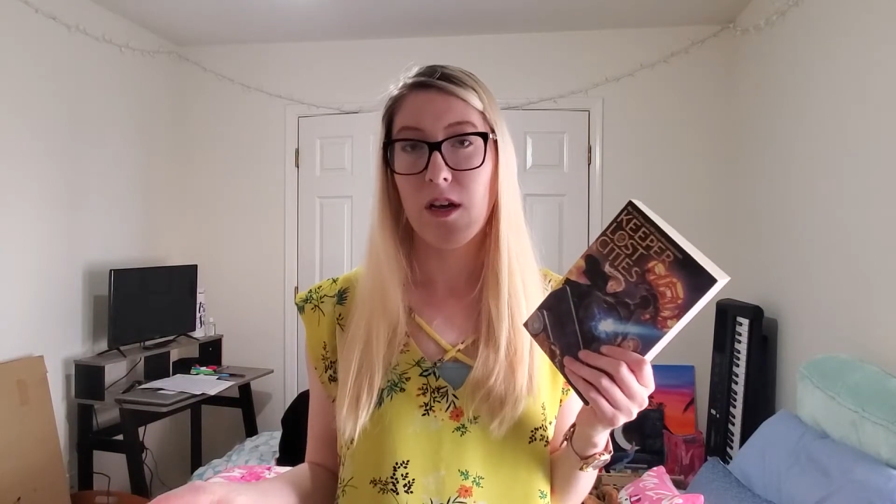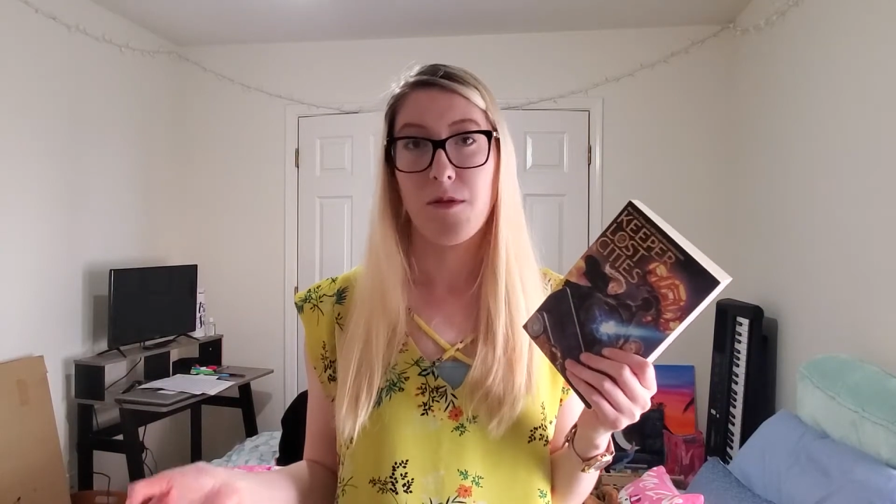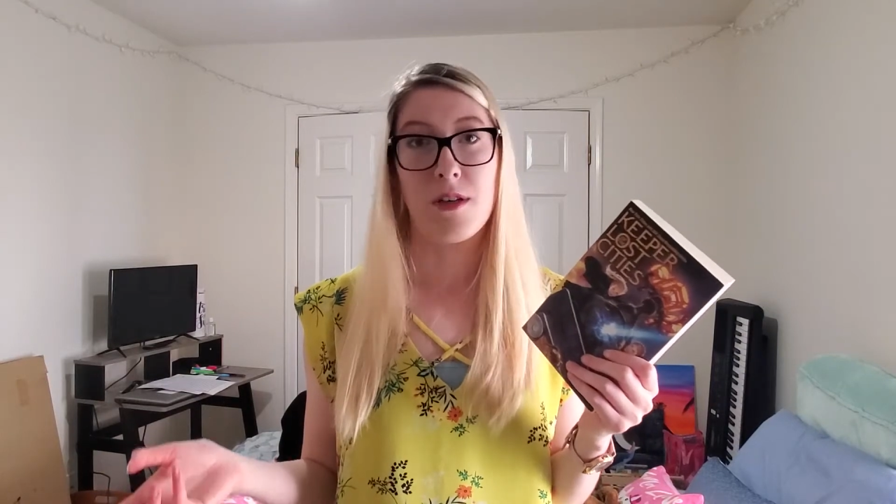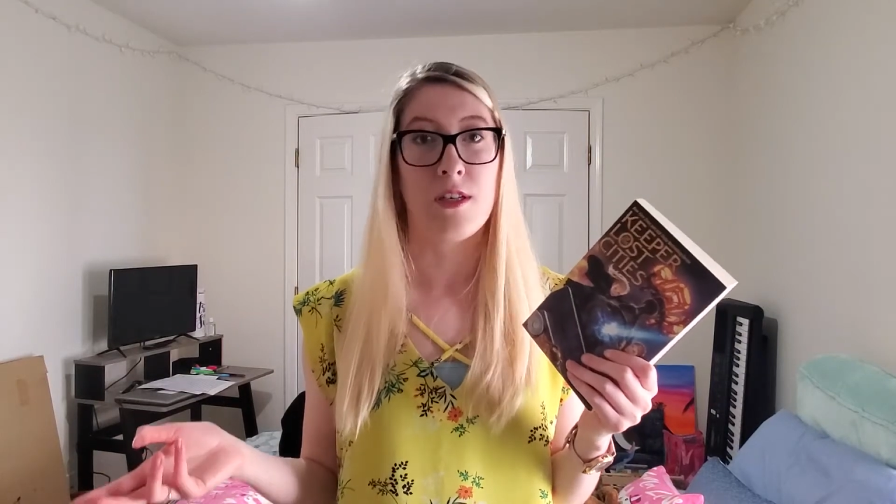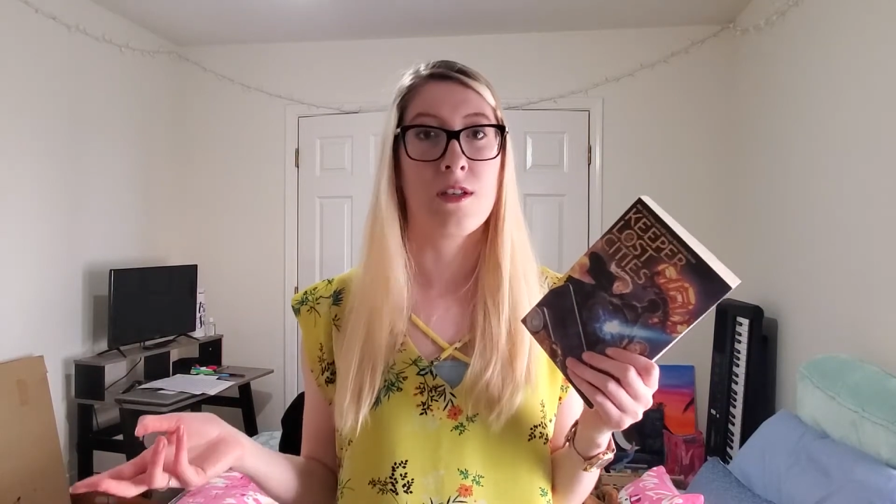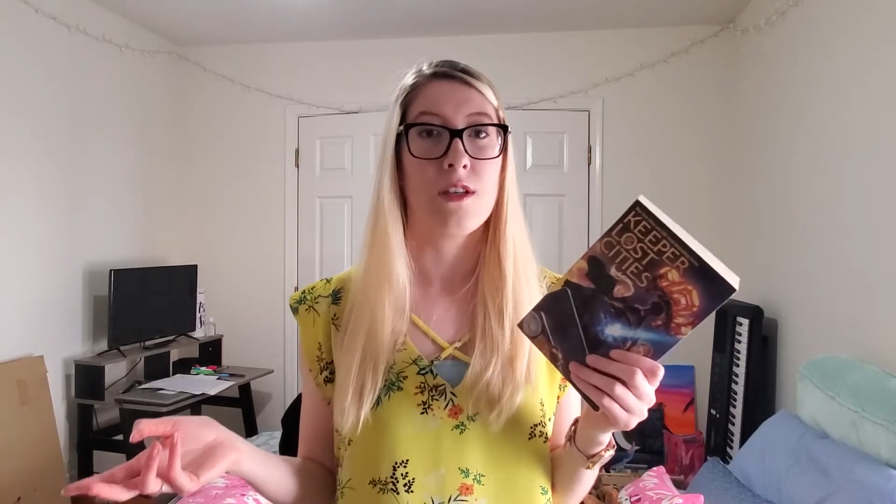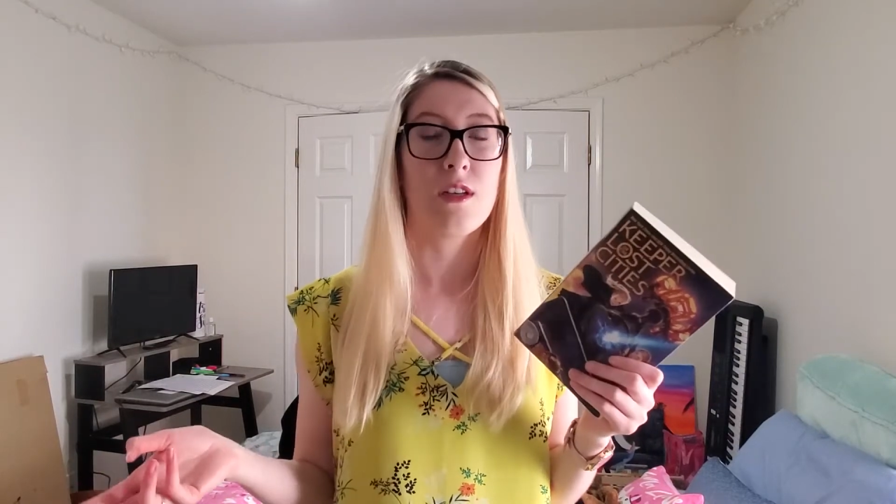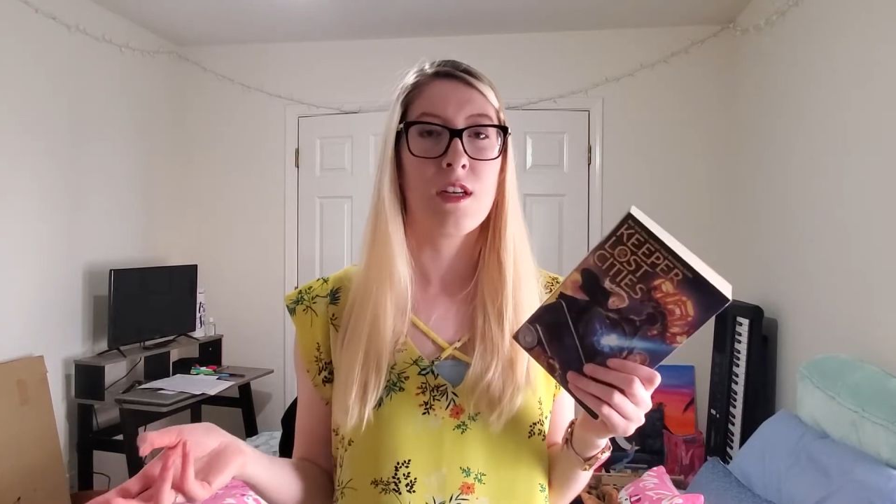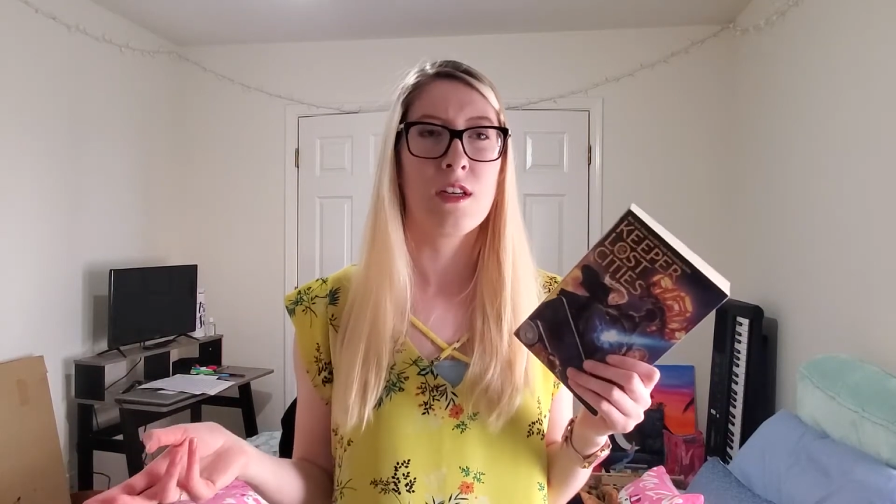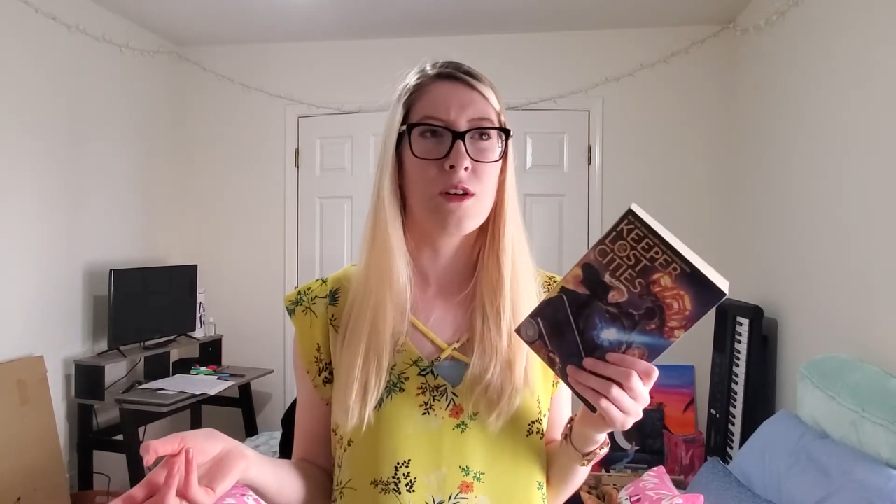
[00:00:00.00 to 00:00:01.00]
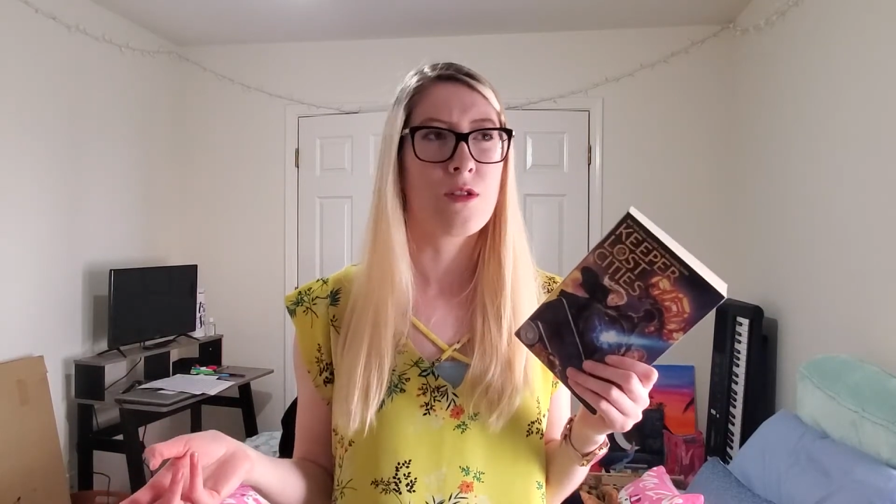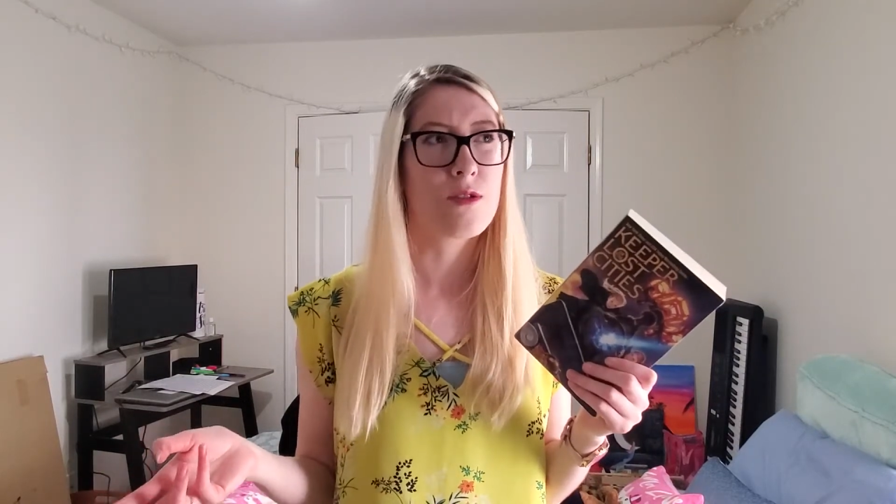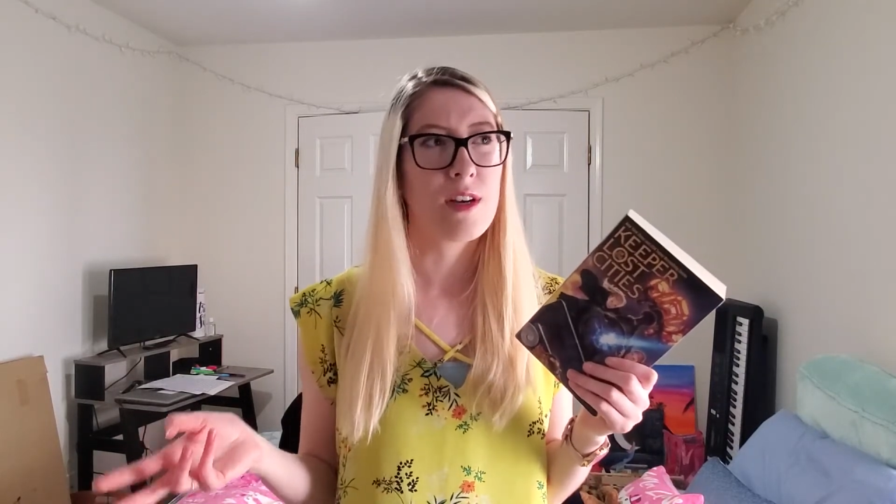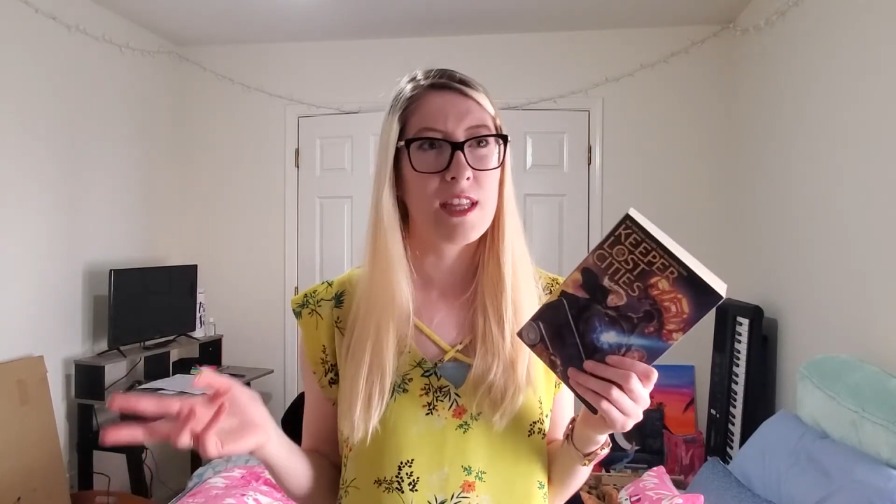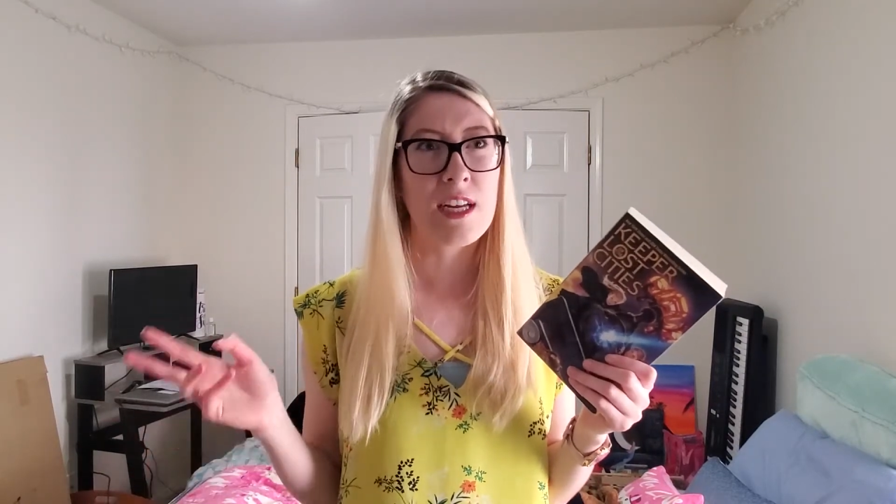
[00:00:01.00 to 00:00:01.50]
which is, he's
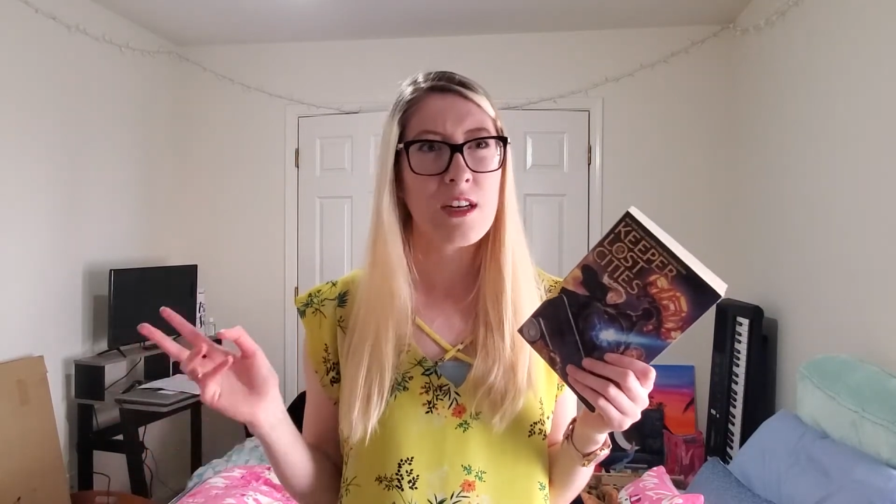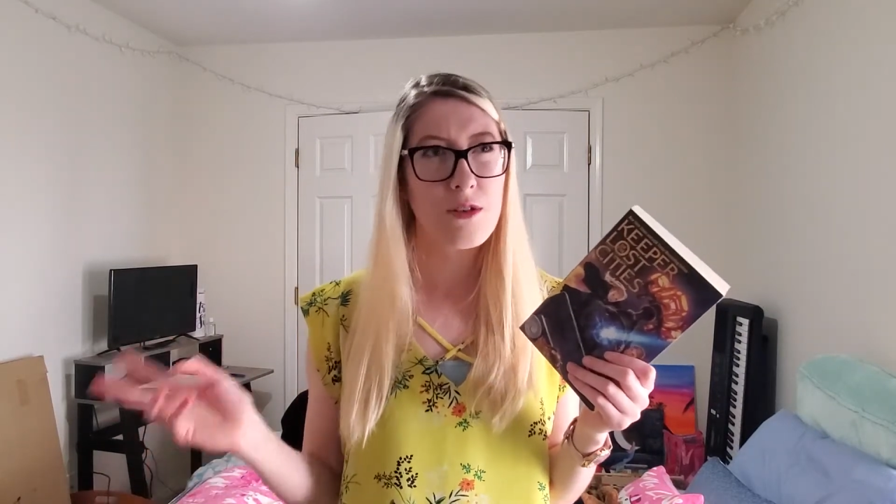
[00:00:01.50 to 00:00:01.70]
also, I think,